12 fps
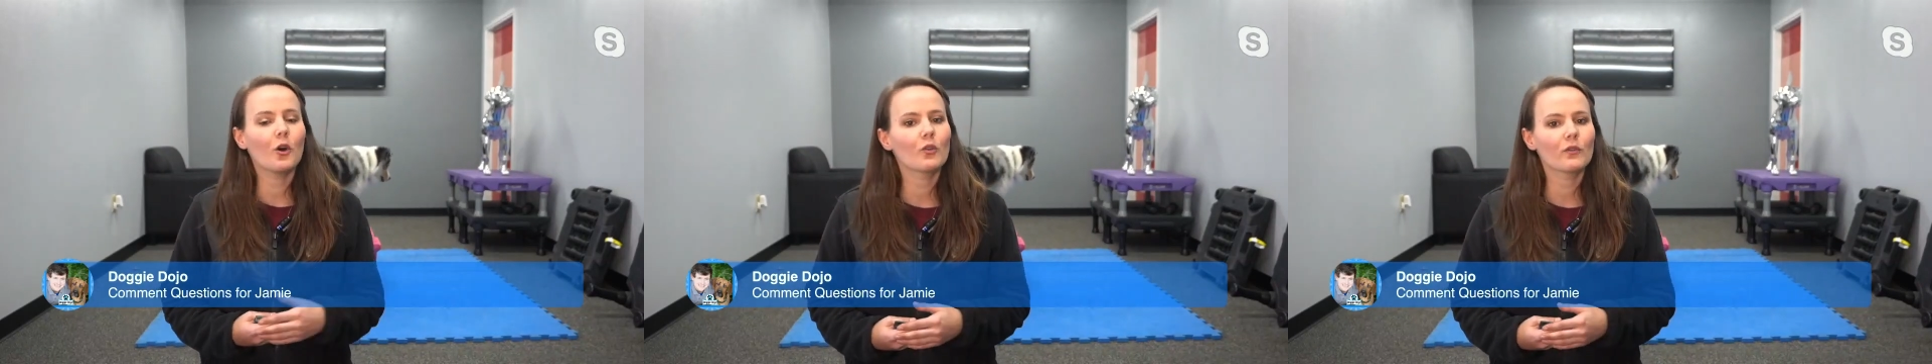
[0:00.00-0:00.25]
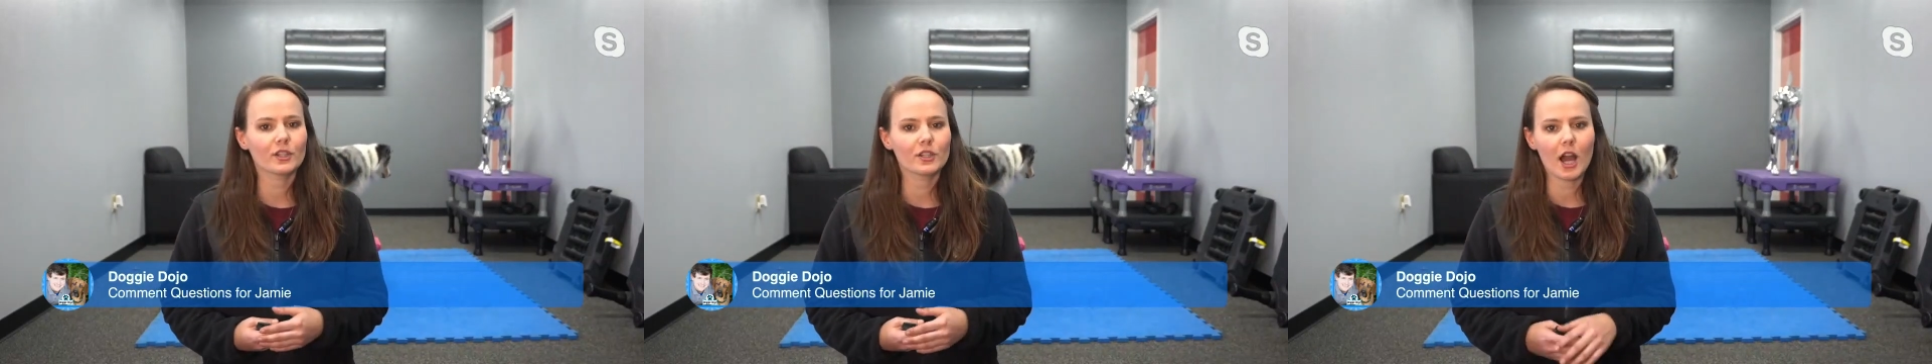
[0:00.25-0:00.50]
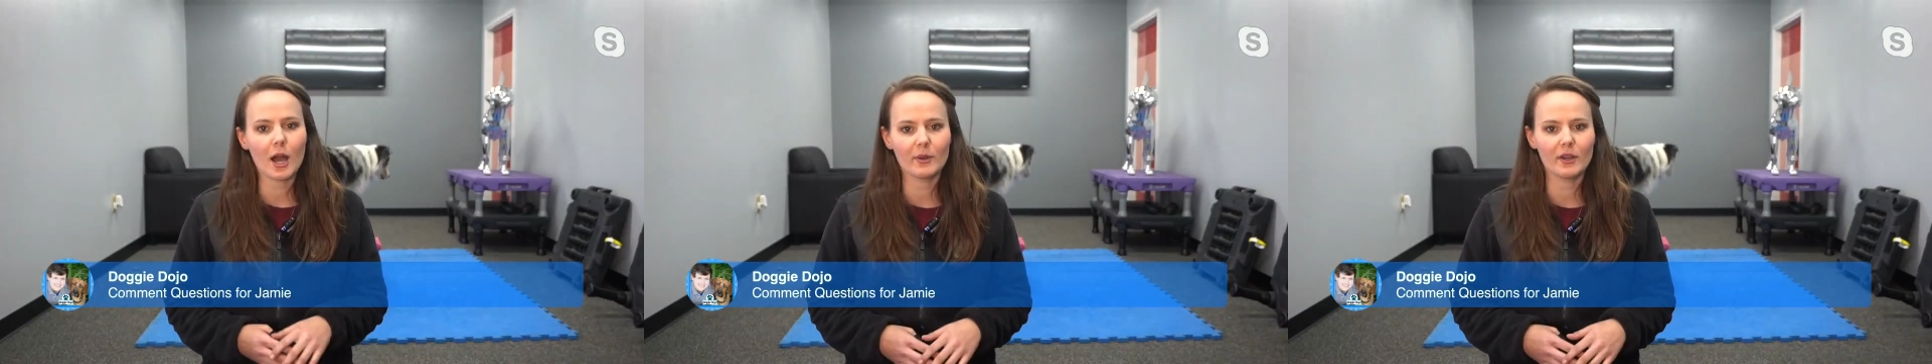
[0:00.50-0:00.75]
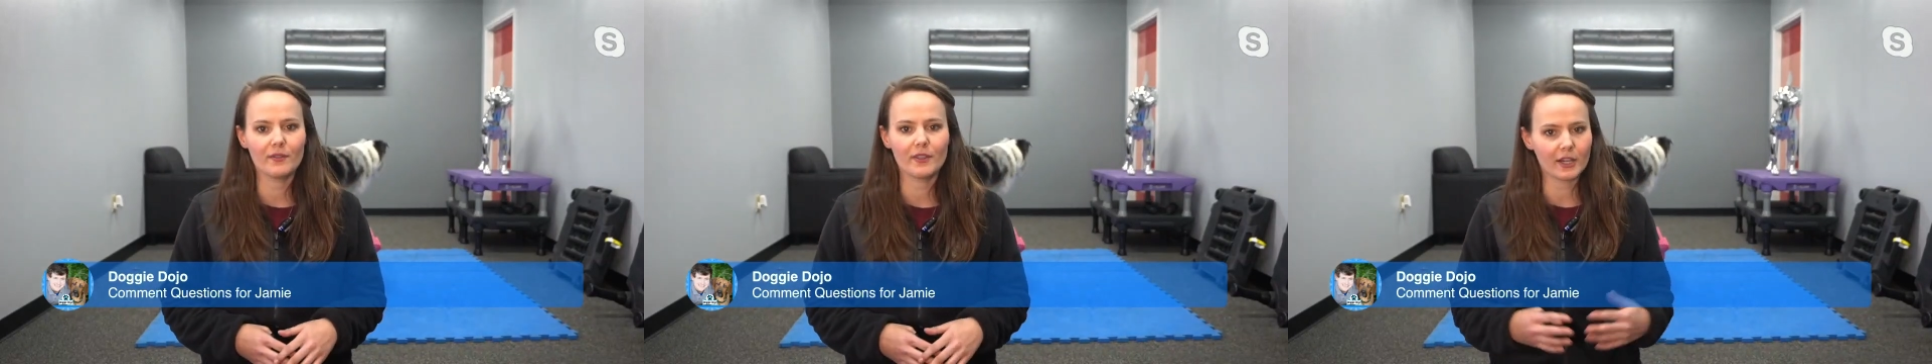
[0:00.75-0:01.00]
over
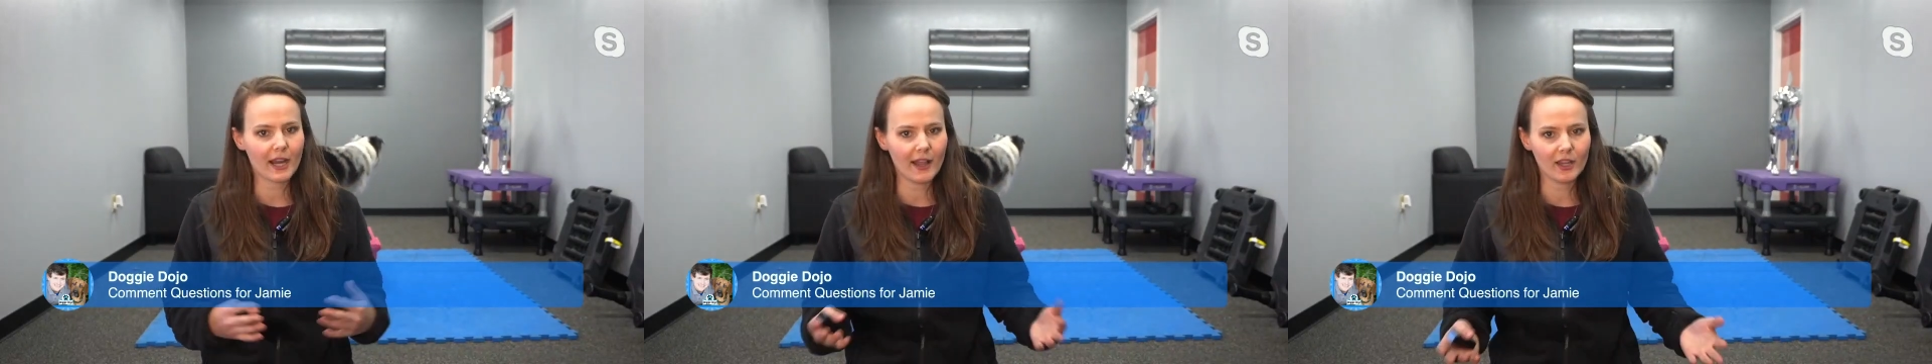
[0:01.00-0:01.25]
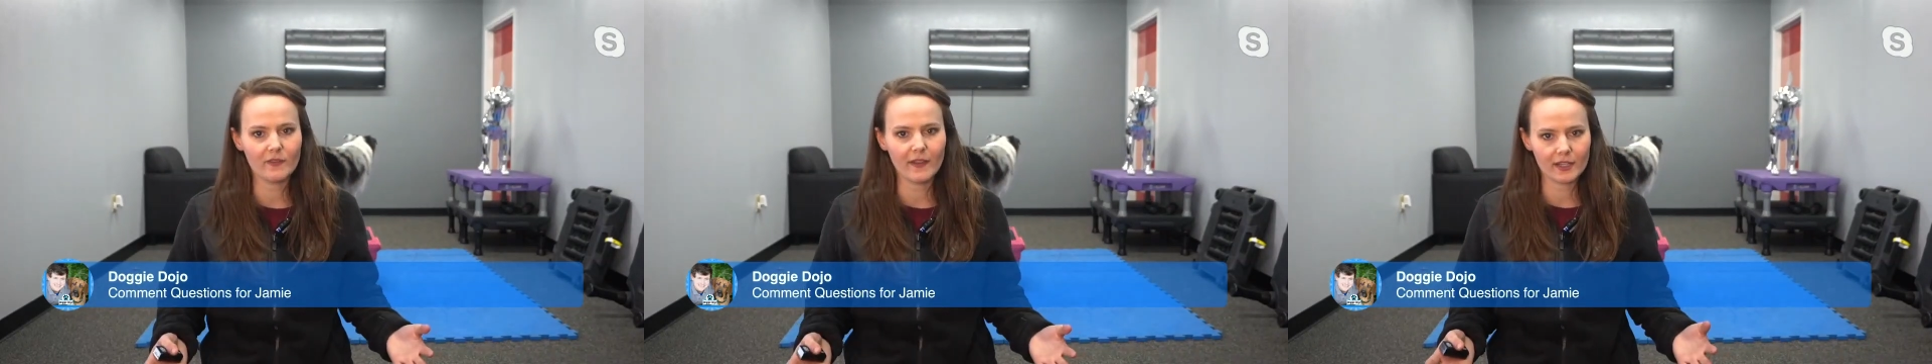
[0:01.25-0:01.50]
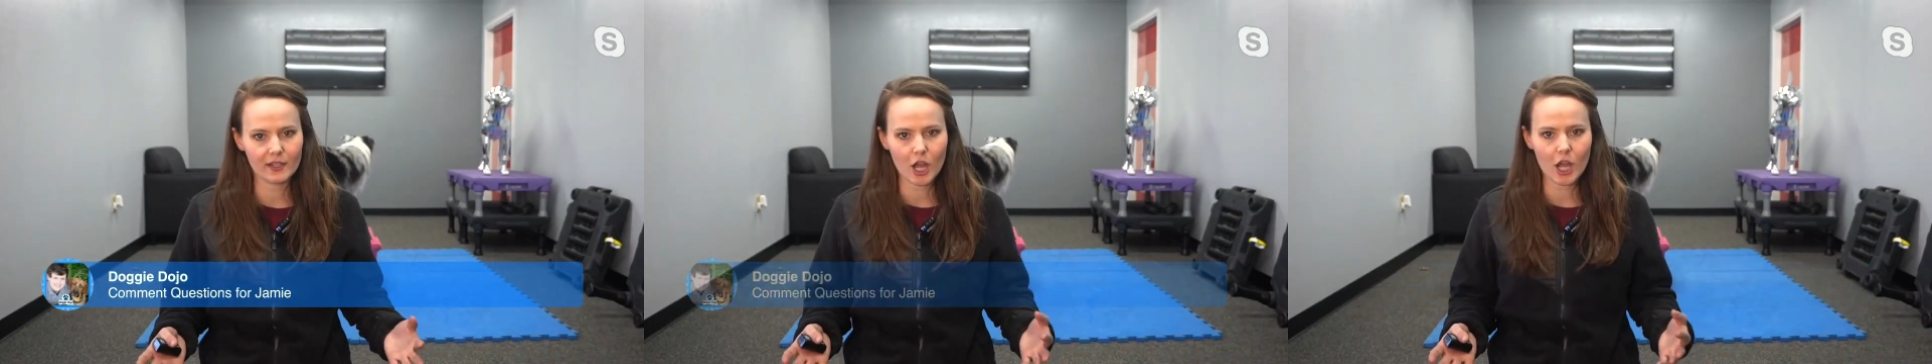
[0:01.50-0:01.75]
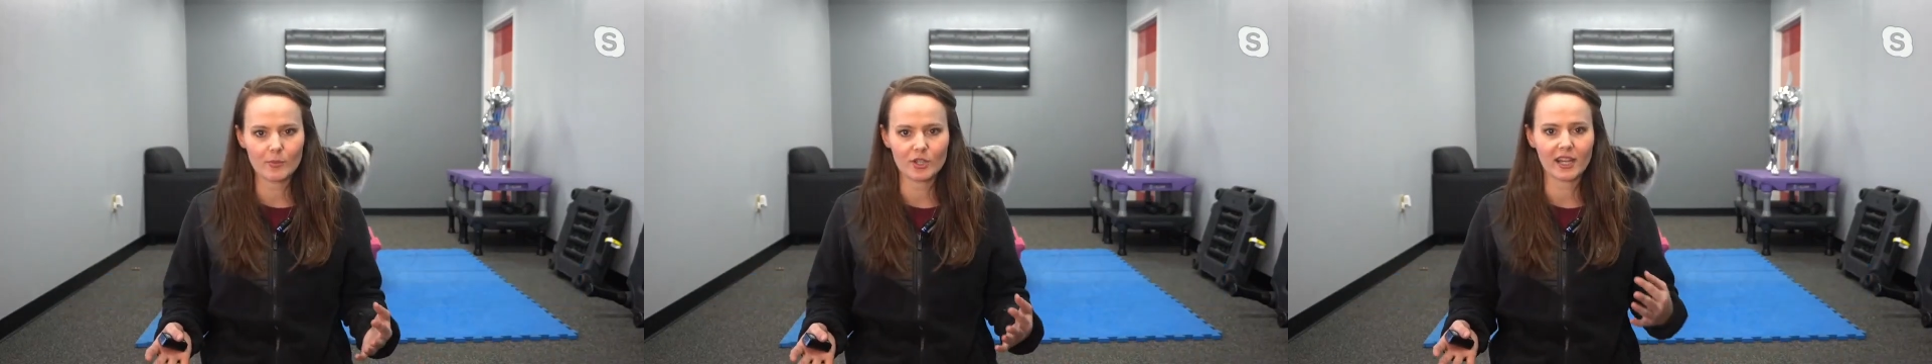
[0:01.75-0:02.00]
top of their elevated
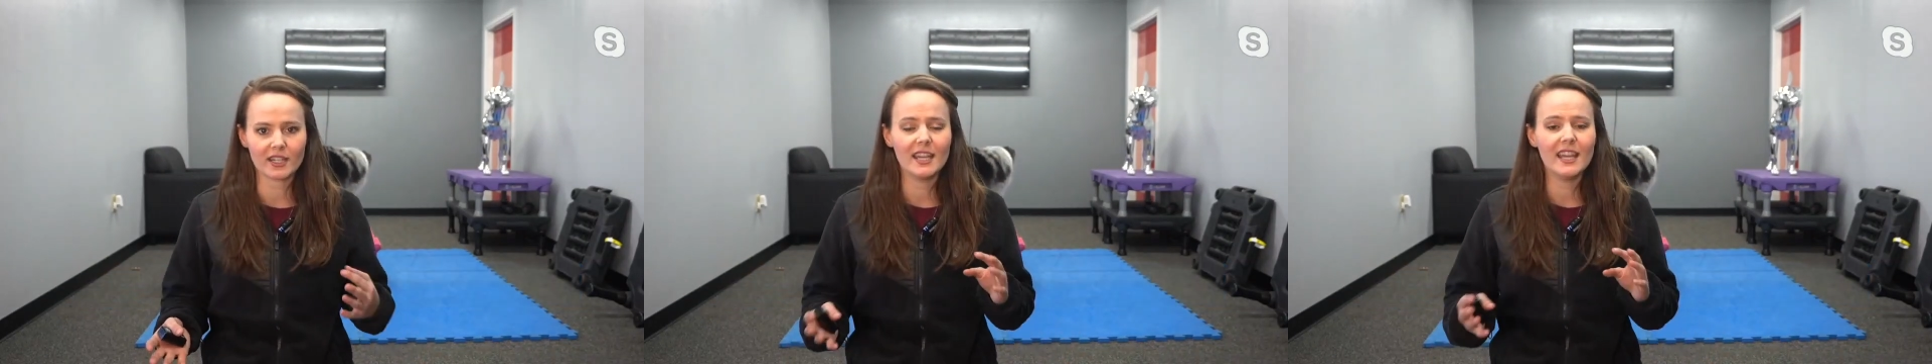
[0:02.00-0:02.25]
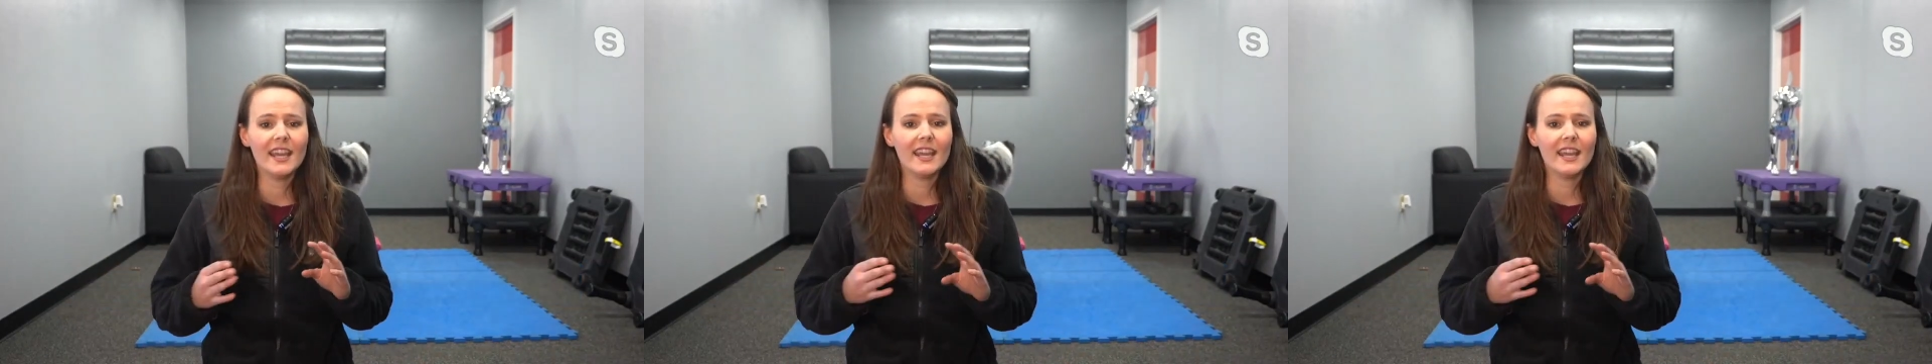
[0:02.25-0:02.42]
object.